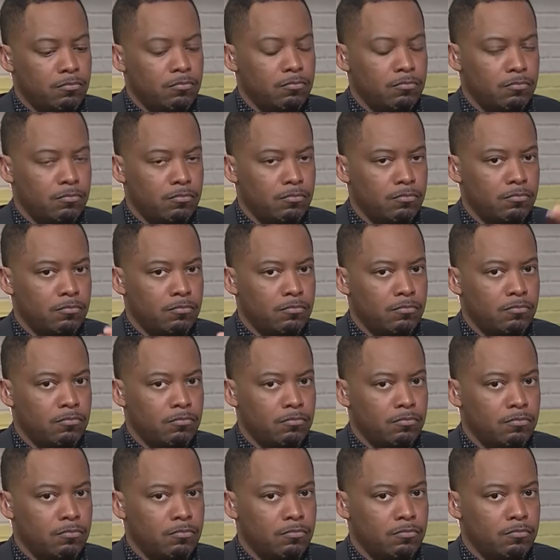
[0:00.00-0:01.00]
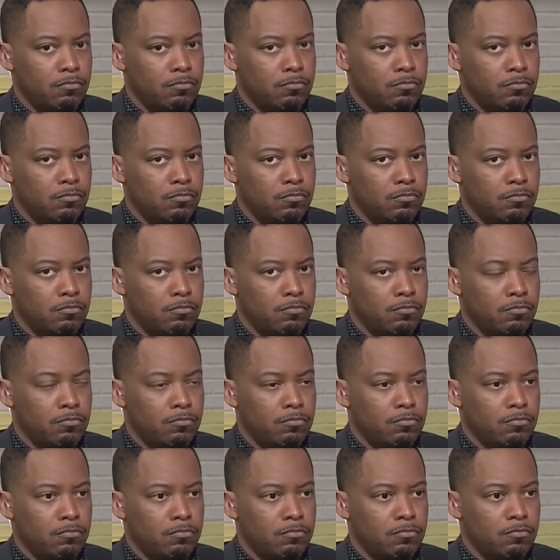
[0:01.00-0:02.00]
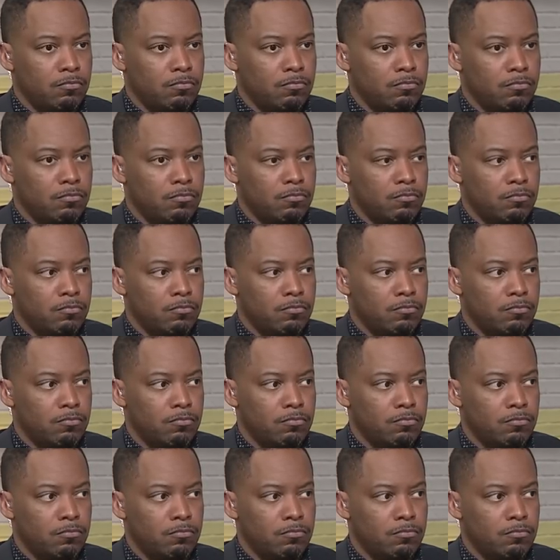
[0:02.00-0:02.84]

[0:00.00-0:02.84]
No words are spoken by the person on screen.